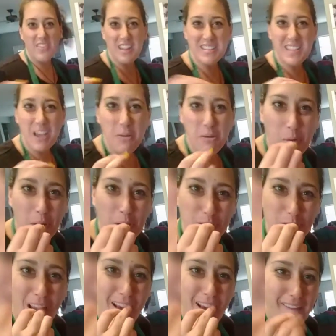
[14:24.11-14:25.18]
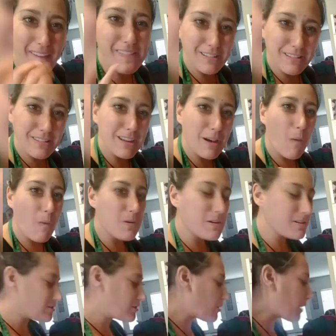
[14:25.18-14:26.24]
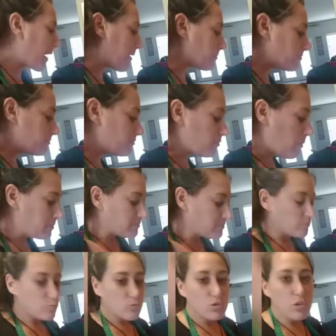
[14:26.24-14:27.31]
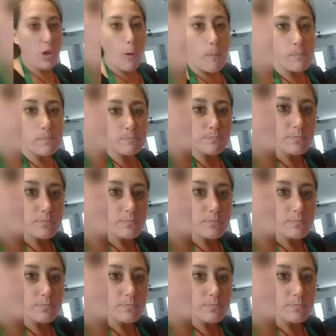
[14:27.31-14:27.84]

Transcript: That's how it works, right? That's how it works. Okay, so